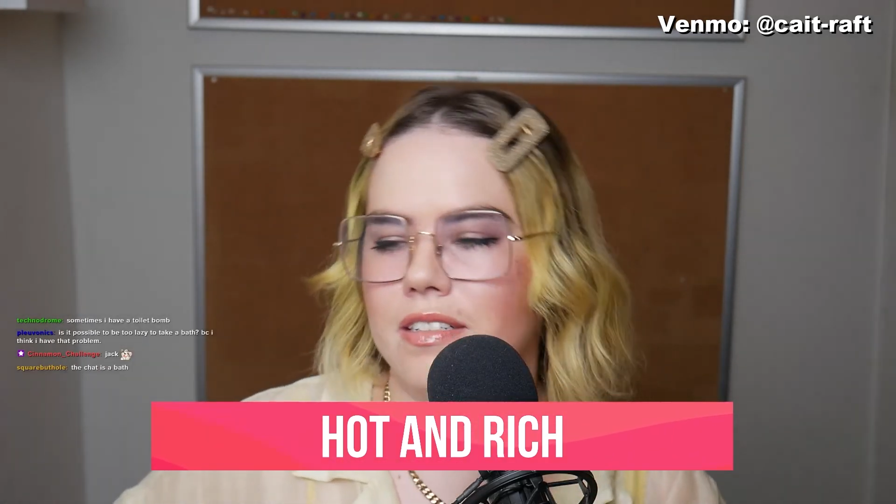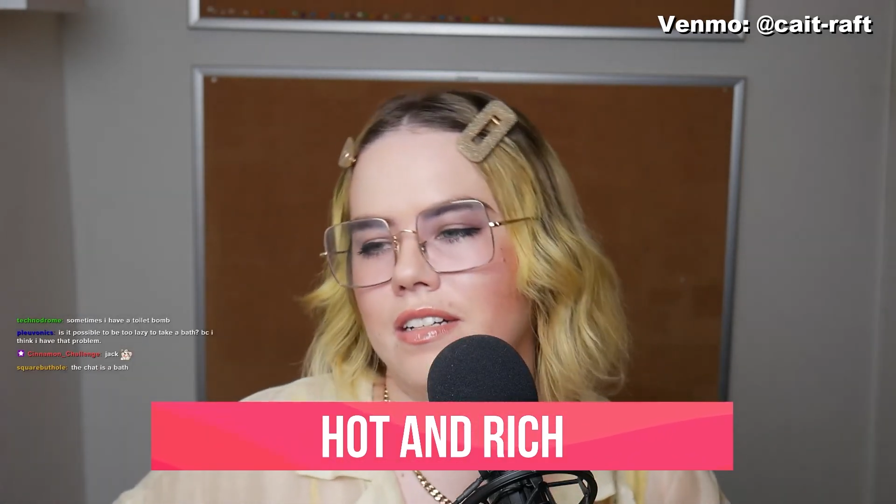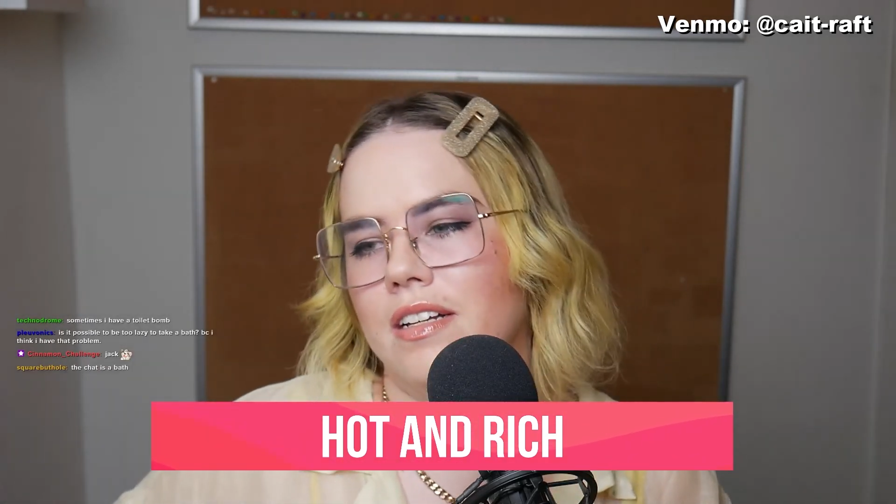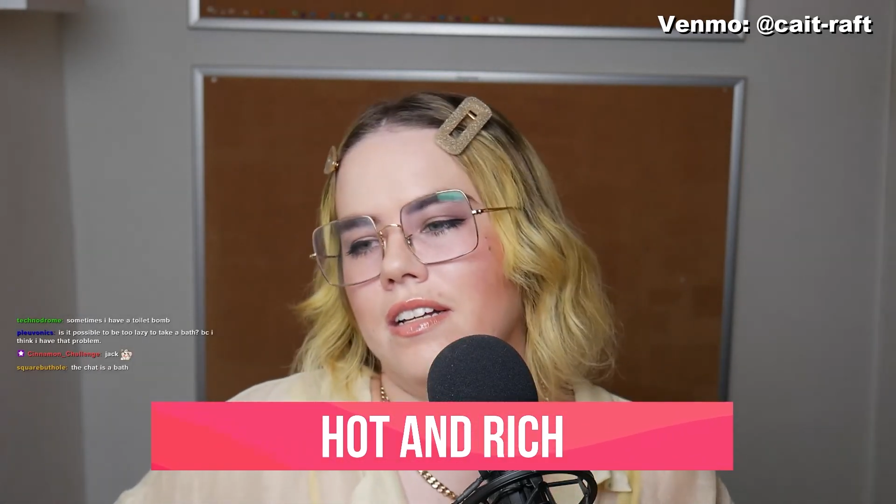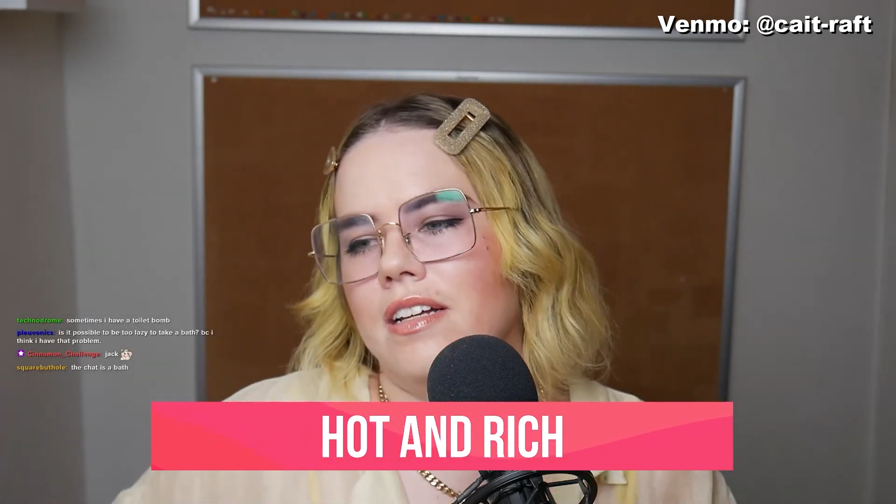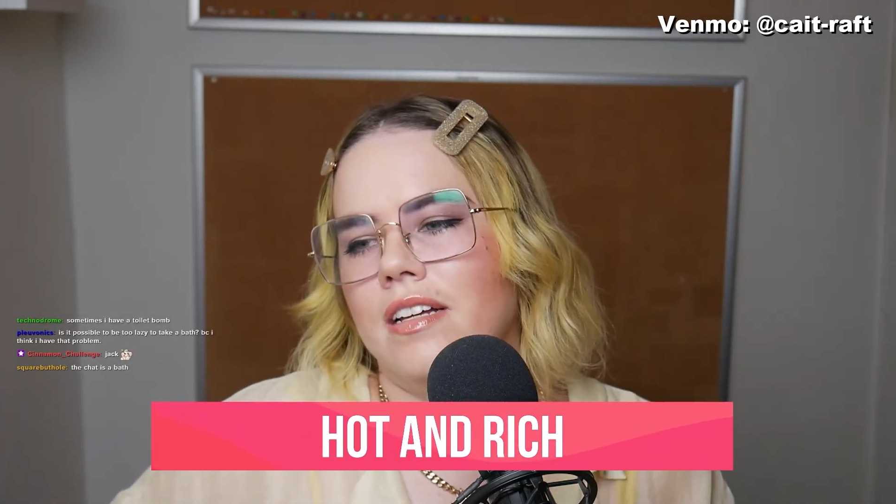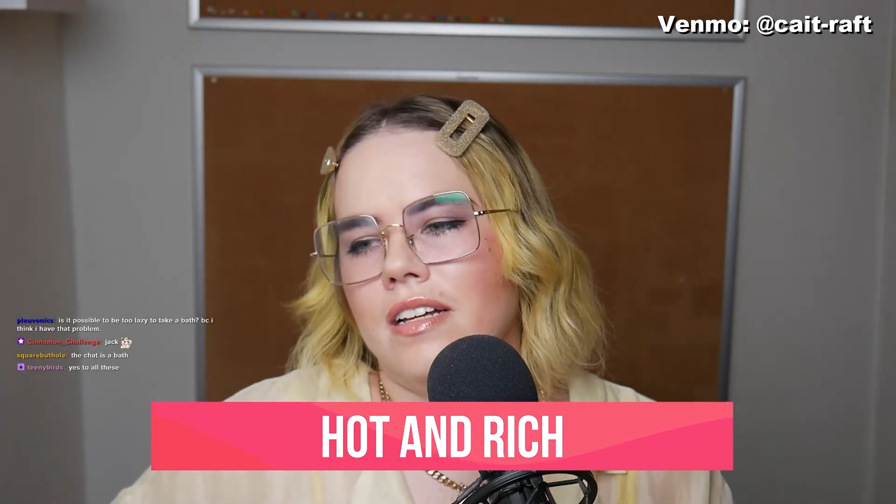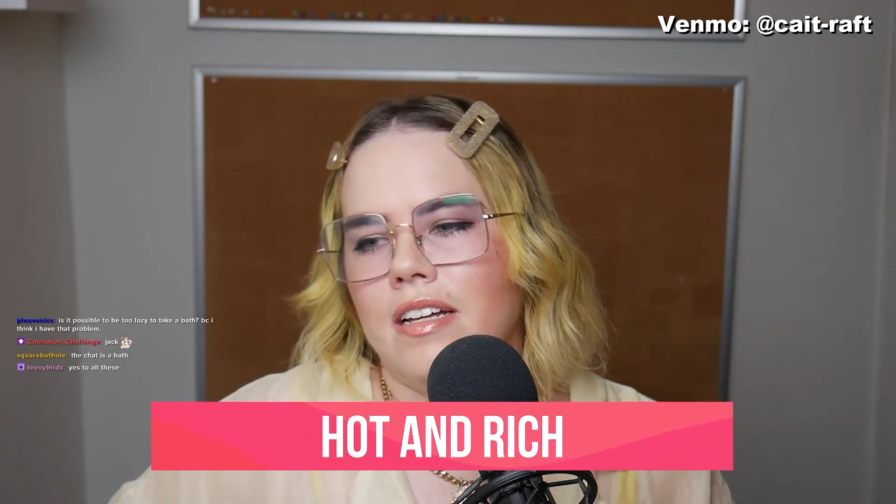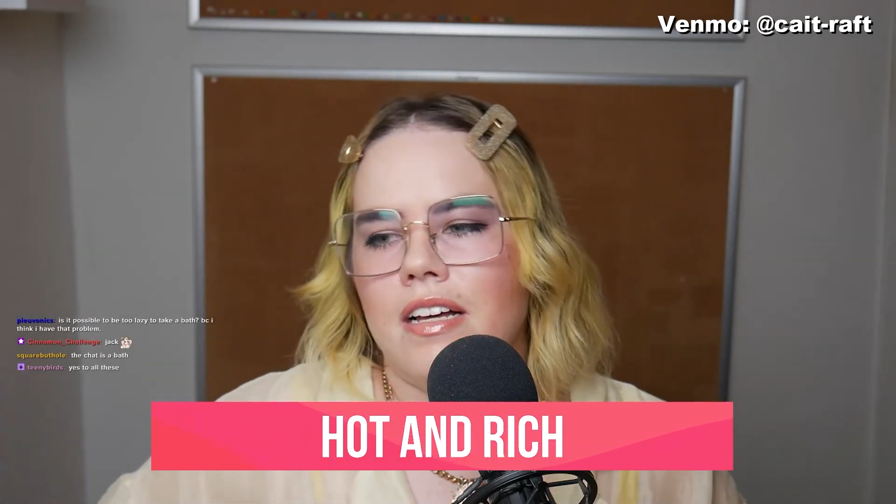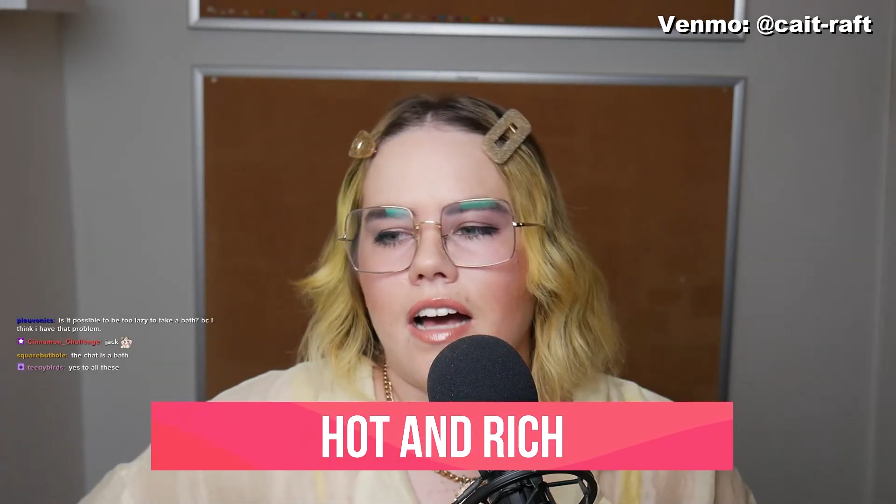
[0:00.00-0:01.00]

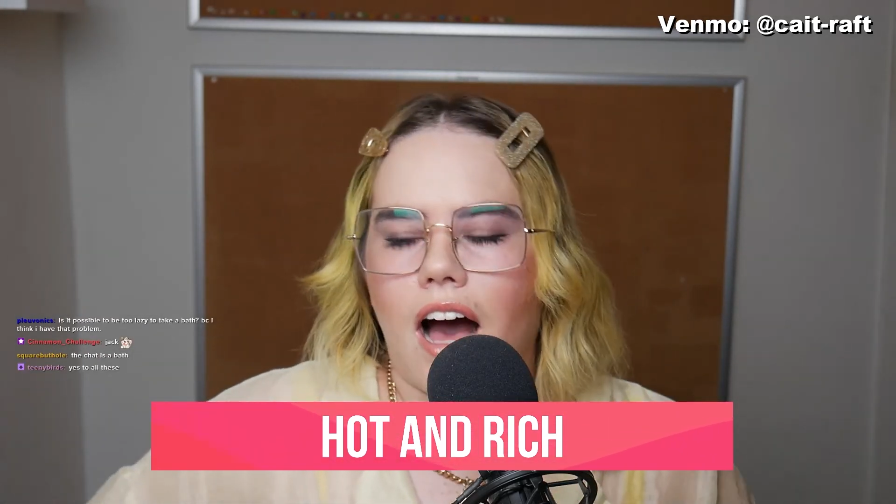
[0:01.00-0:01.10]
Wow.